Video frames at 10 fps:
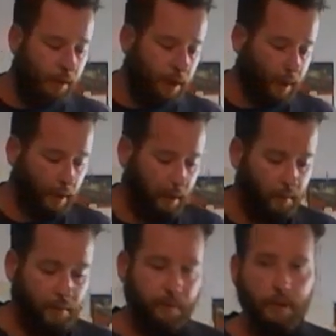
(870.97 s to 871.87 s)

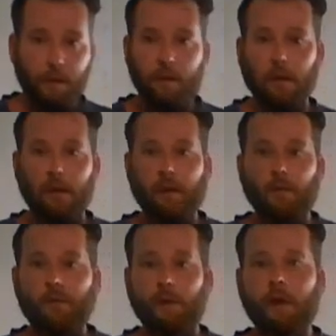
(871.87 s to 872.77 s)
and think
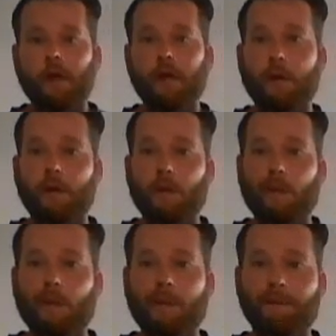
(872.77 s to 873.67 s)
very
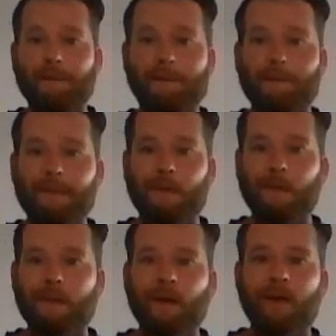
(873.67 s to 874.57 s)

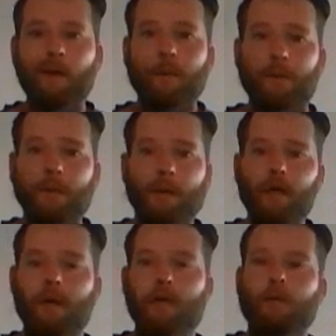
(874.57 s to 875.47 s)
long and hard
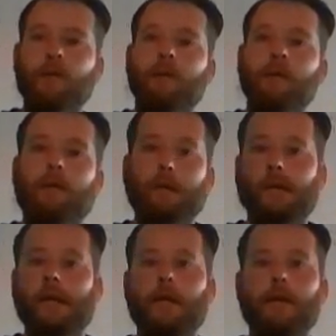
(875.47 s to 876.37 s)
about
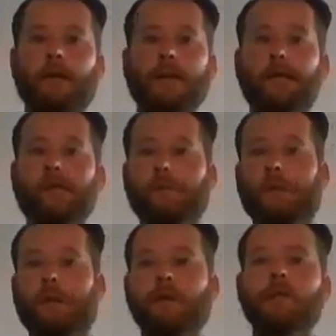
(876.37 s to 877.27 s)
cleaning out the main tube of
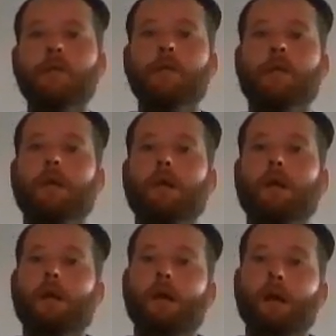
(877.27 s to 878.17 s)
the house
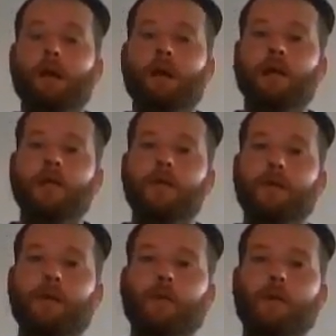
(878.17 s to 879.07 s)
and
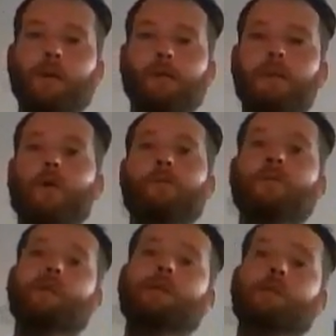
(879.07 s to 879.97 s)
seeing what comes of
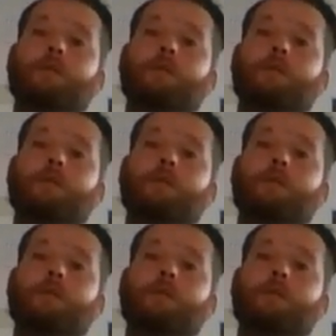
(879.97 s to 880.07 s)
it.